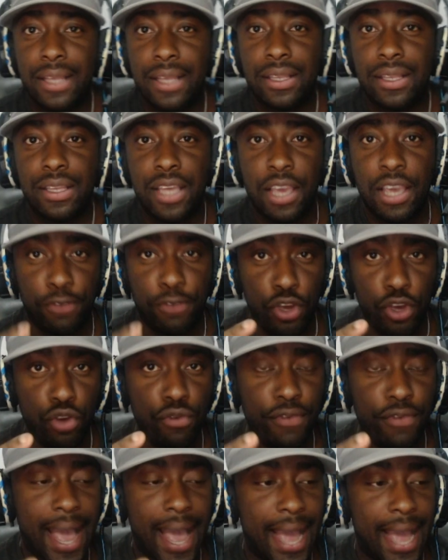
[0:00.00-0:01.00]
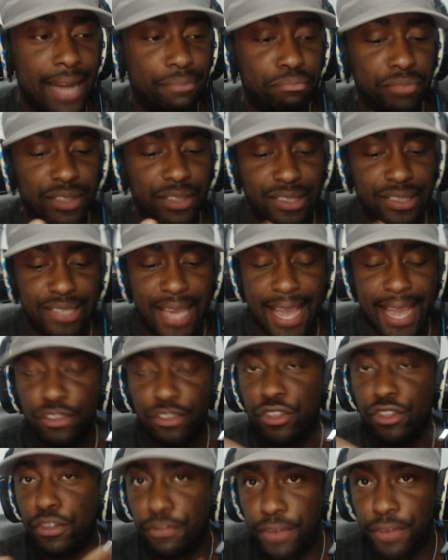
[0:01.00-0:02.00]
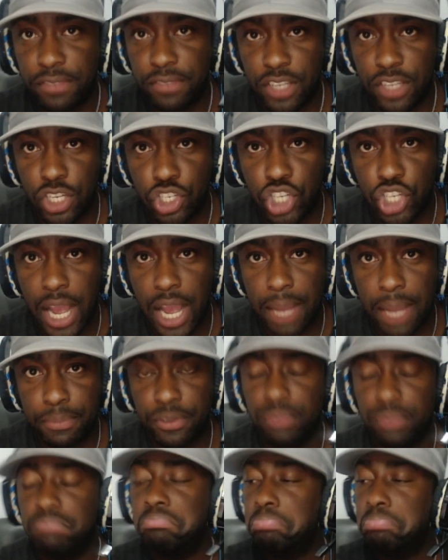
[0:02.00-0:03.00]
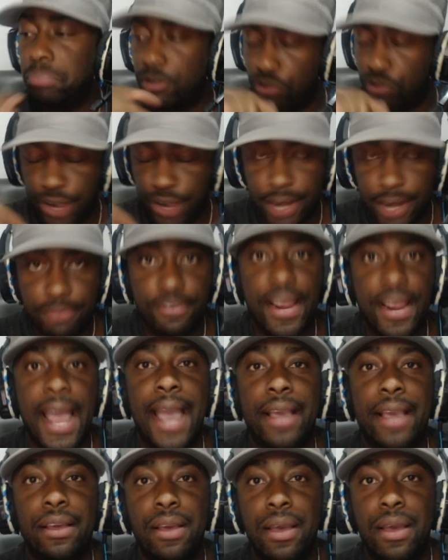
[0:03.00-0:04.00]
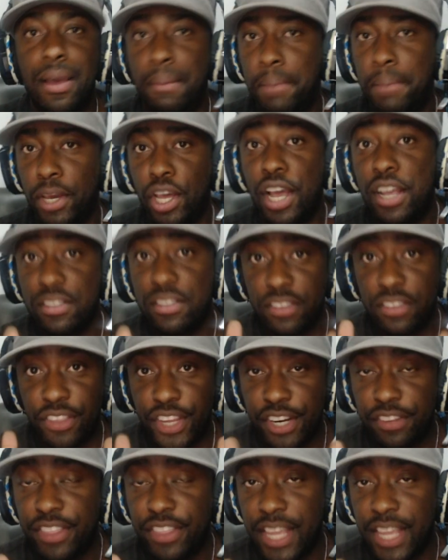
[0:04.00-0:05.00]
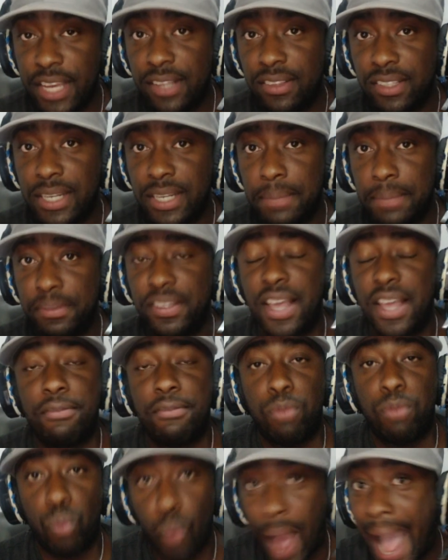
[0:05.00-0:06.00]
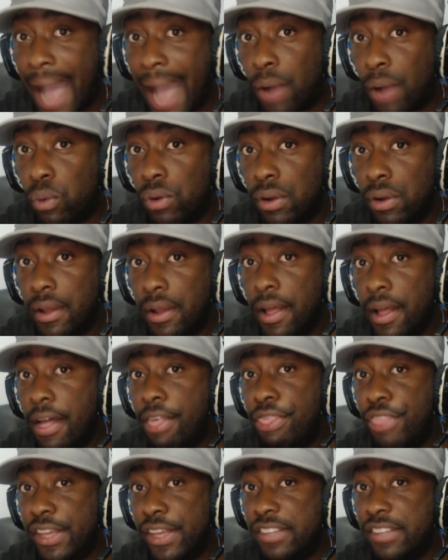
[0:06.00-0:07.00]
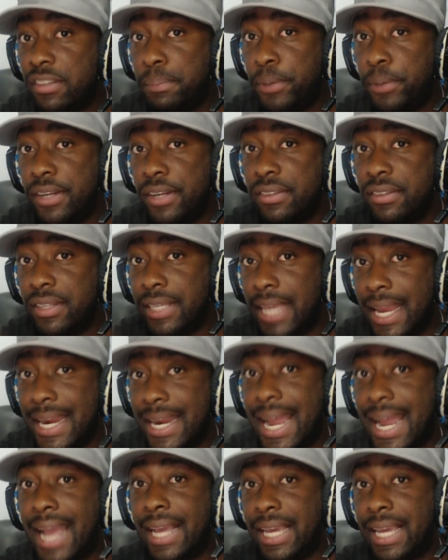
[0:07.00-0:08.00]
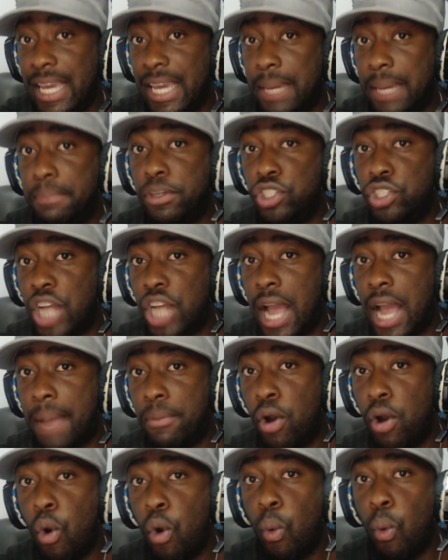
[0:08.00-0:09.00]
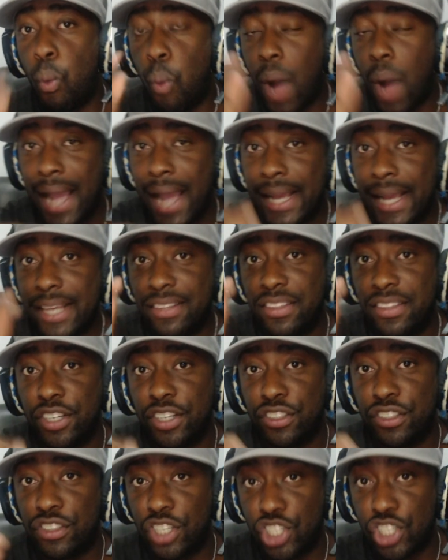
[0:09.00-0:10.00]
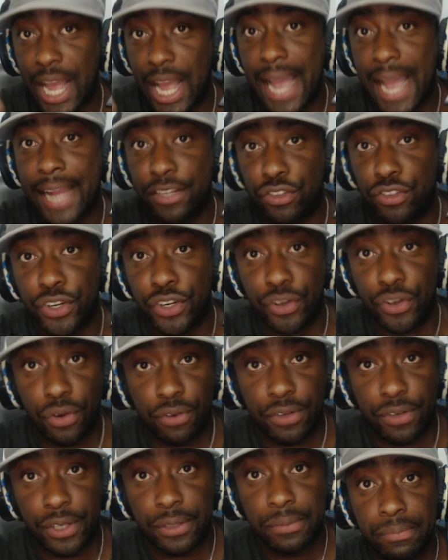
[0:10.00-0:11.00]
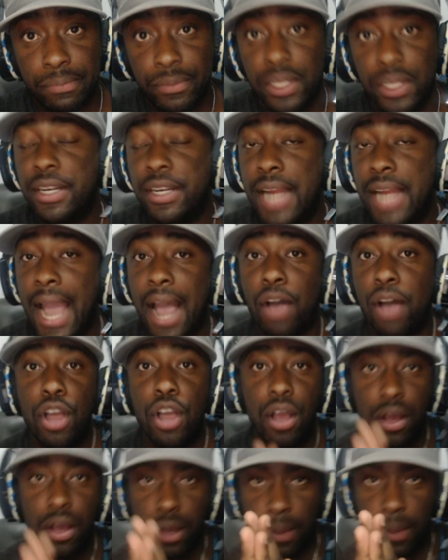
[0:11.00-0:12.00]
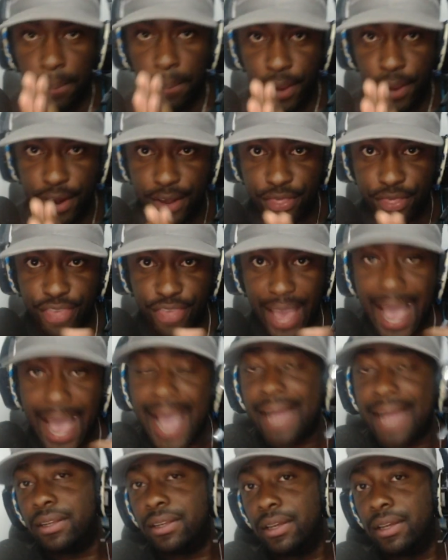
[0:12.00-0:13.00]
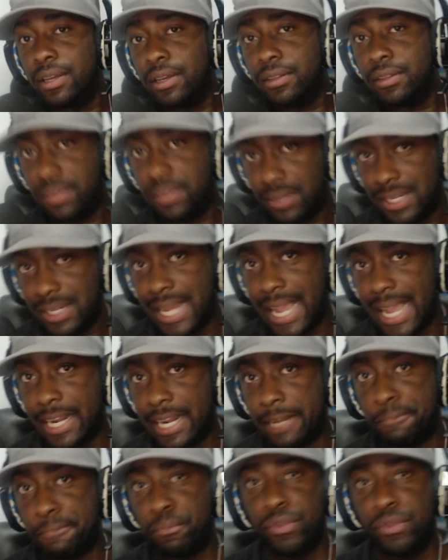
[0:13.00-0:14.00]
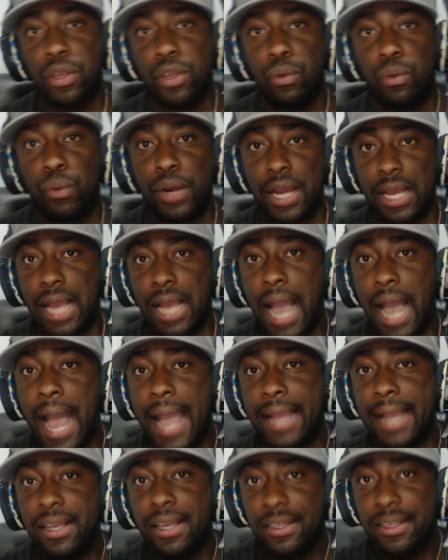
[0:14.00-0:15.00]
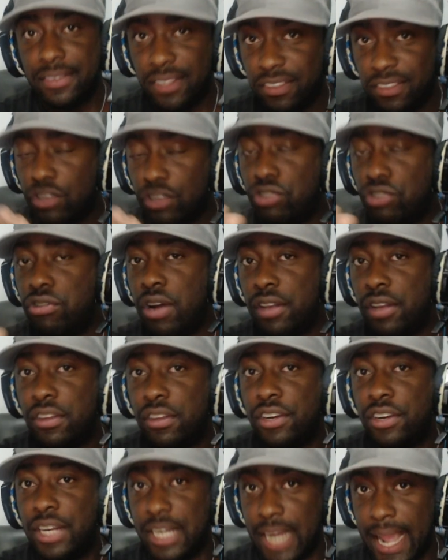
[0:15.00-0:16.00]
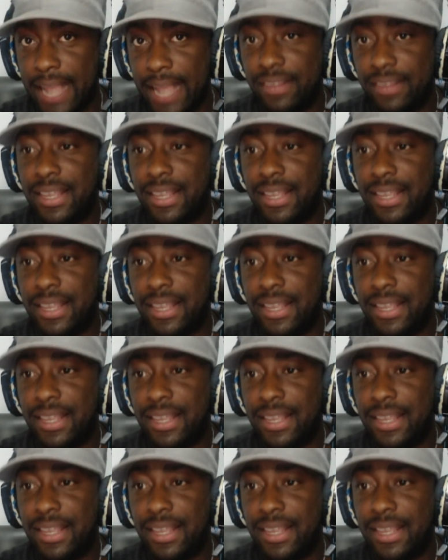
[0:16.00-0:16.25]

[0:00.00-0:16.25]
if you've had 10 to 15 jobs, red flag. Because they're thinking to themselves, wow, this person cannot keep a job. Why is there such a high turnover? Now, comparing that to dating, when a guy sits across on a date and